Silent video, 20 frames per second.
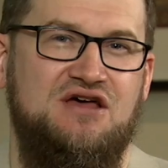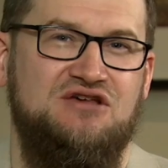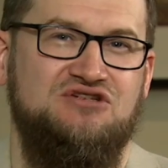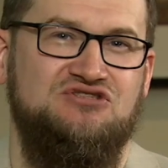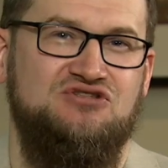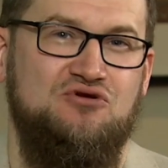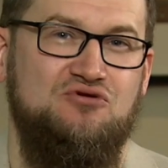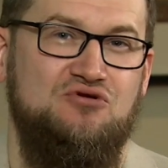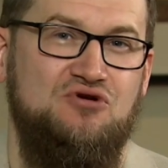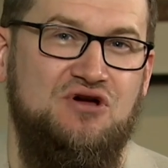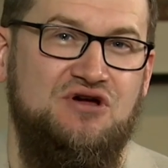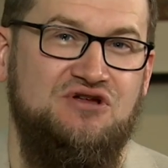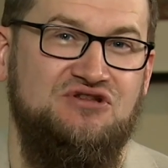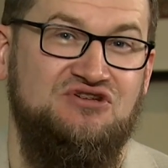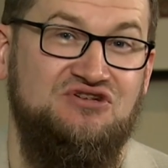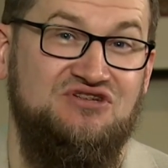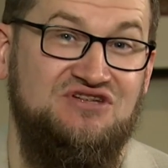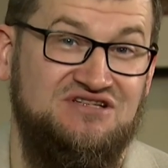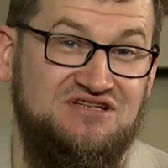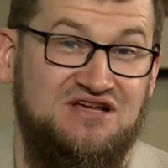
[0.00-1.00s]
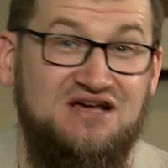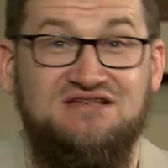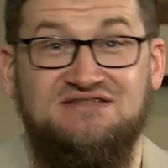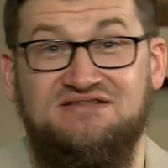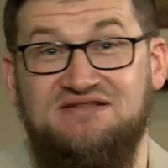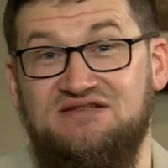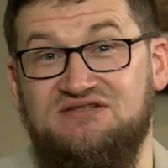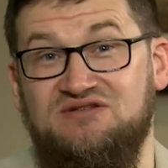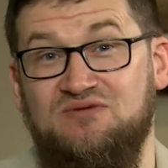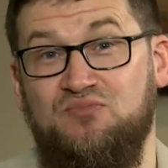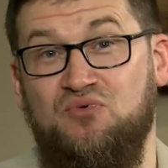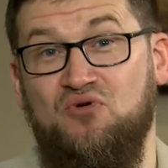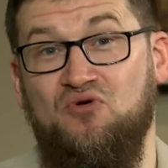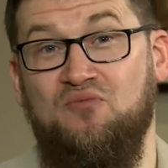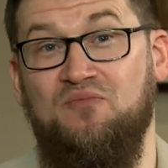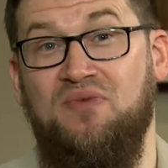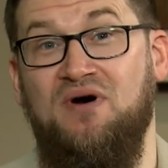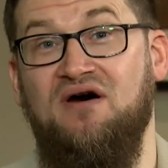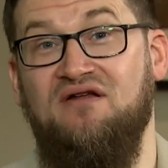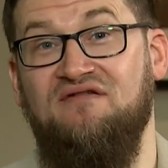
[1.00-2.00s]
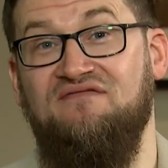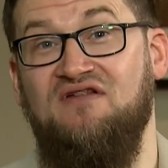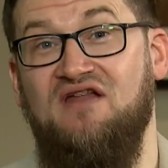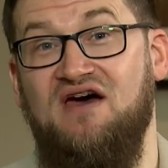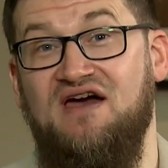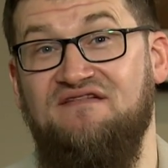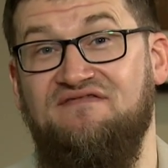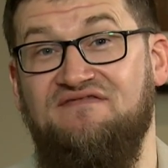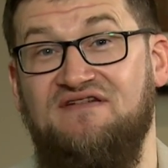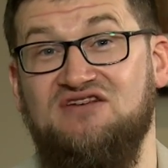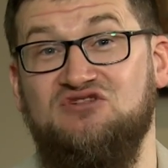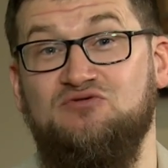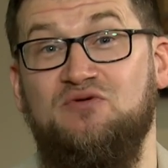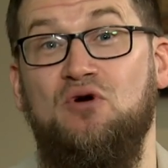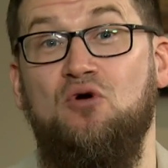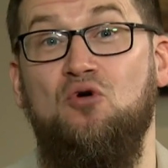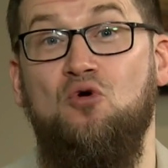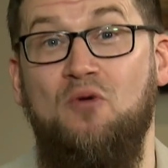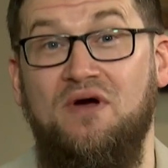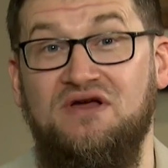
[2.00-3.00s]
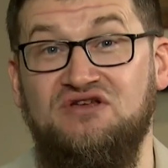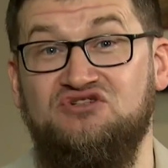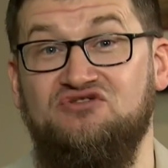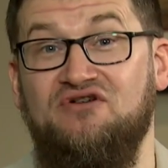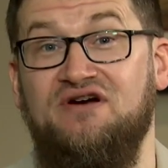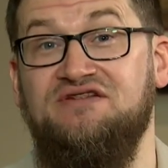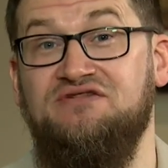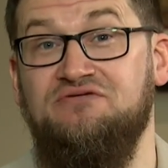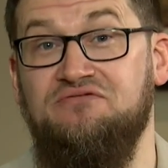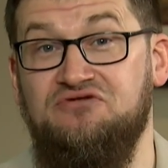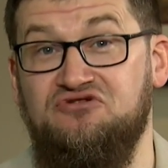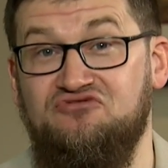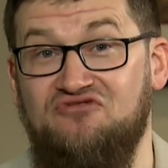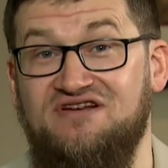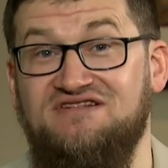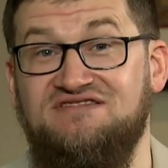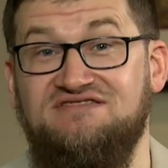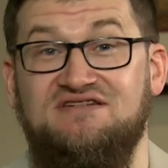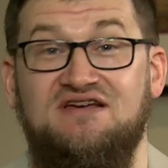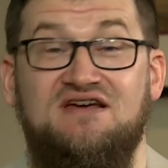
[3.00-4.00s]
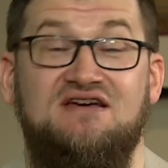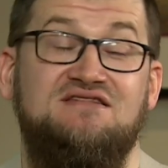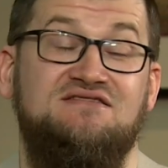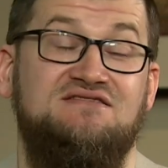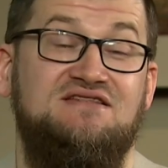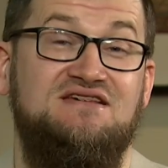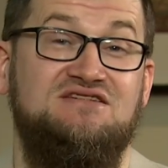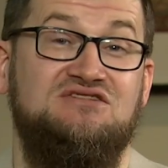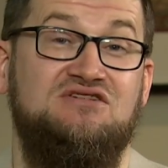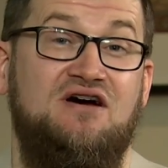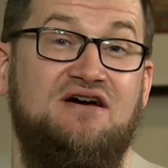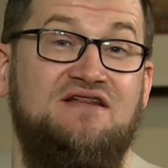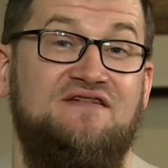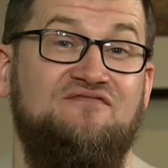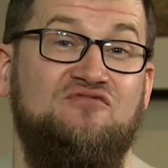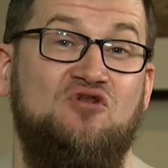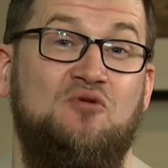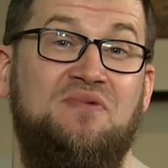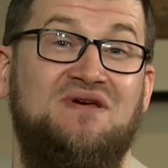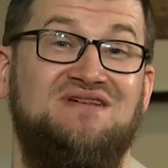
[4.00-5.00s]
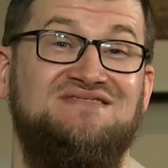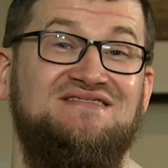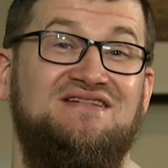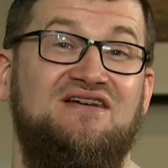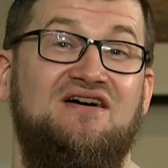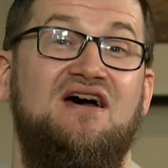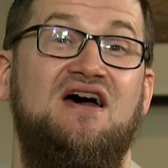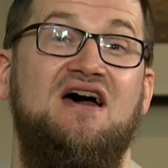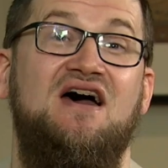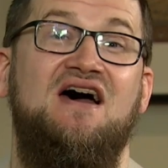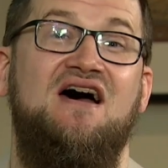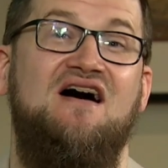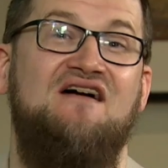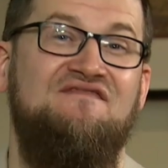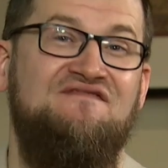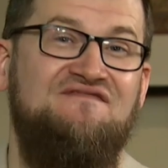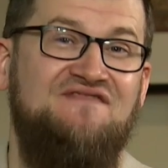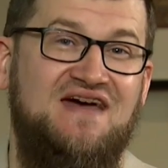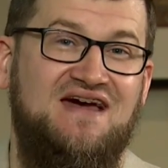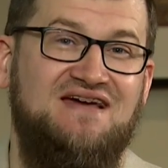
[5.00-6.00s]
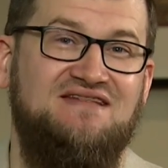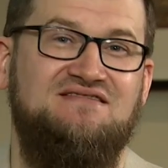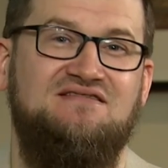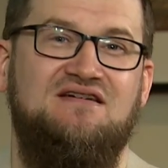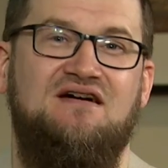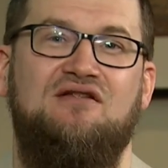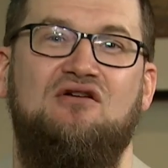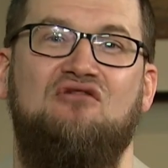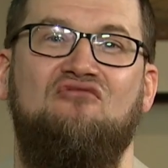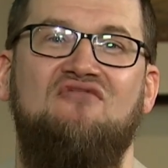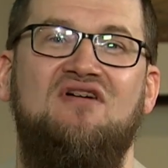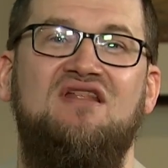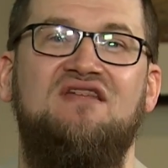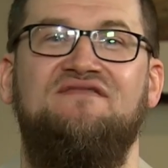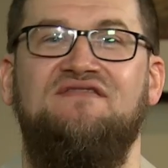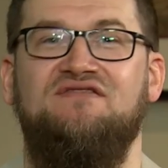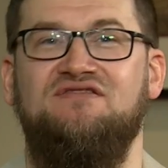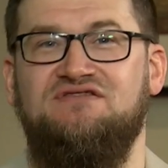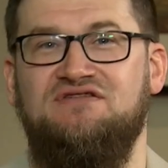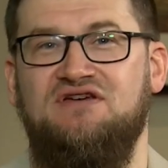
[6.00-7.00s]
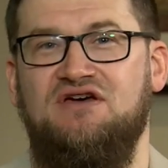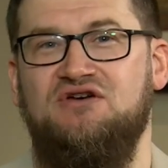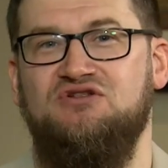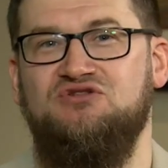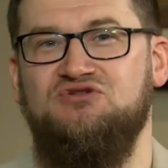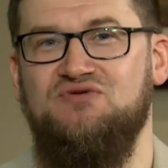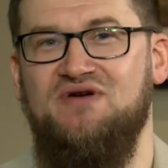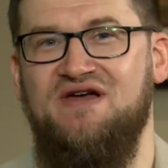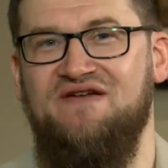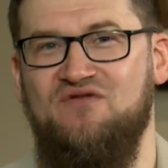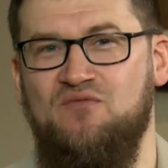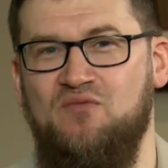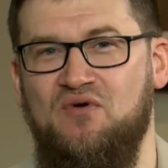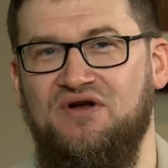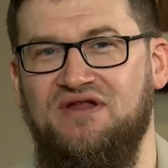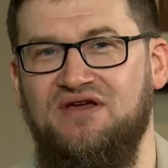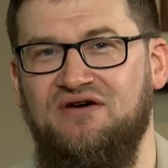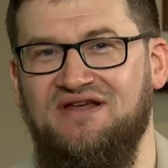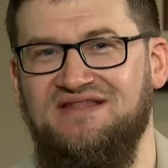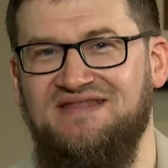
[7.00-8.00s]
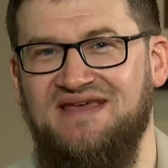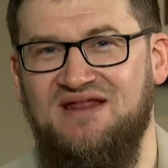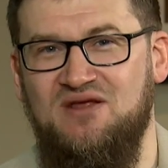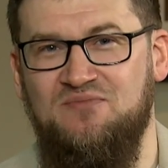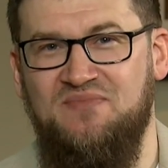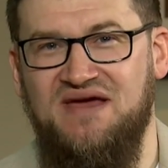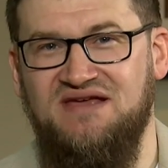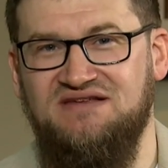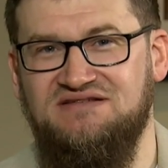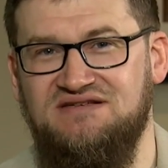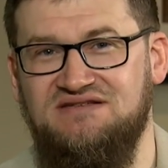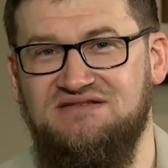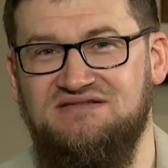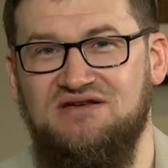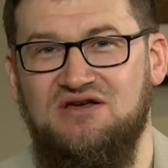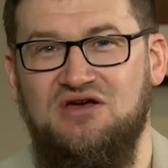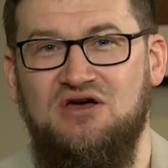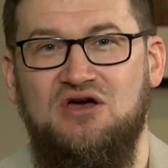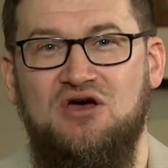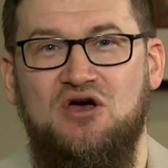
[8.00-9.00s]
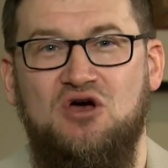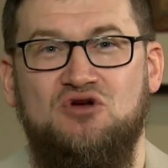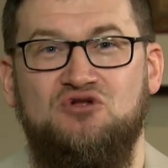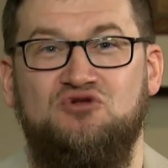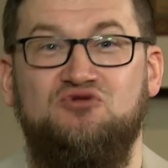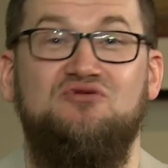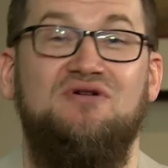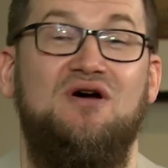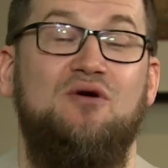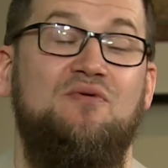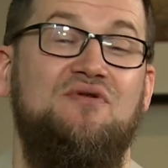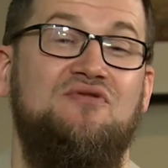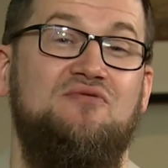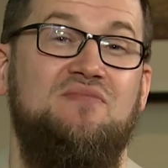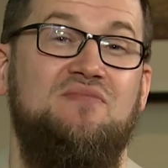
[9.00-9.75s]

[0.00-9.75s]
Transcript: So to discuss this important part of life, as we always try to address these kind of topics that affect and are relevant to everybody on a daily basis, to do that with